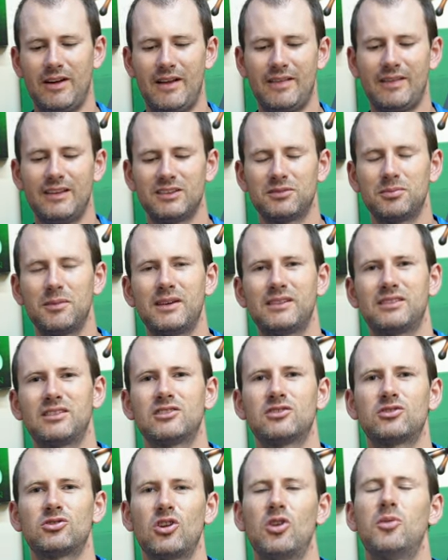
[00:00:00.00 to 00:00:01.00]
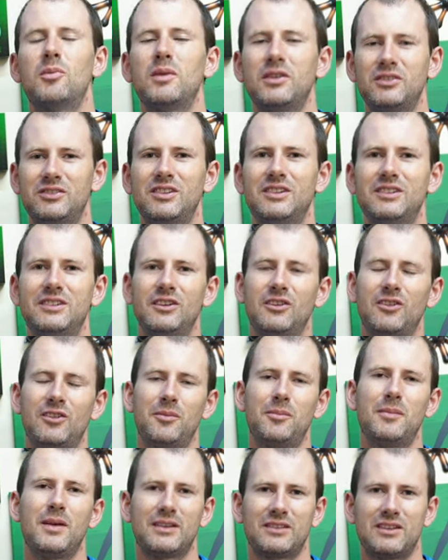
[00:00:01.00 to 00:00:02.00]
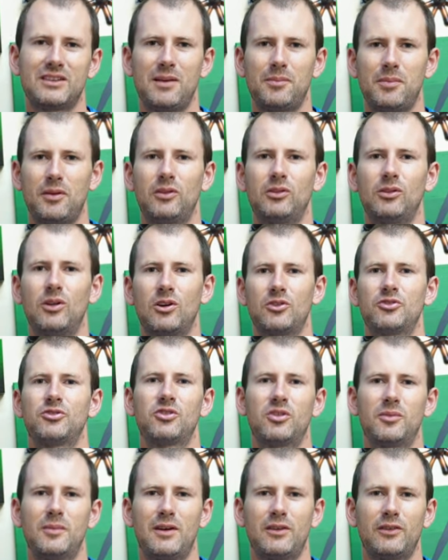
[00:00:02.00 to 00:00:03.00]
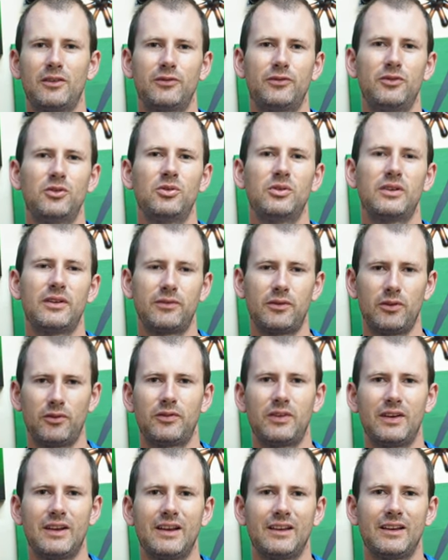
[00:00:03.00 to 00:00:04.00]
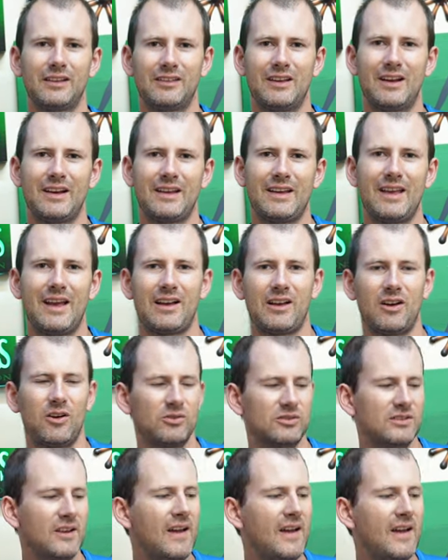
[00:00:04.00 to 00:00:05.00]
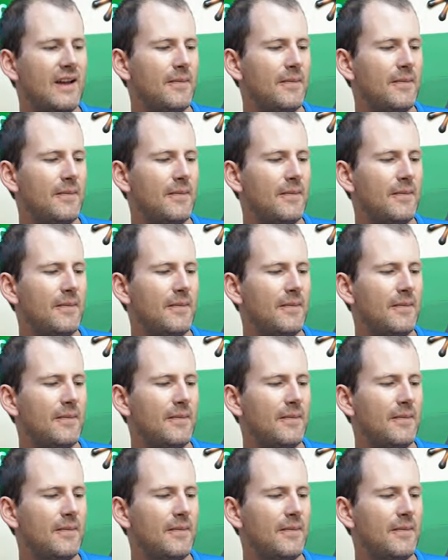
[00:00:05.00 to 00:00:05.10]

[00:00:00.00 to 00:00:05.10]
And this makes it so much easier to mix up a larger amount of food if you're feeding a lot of geckos.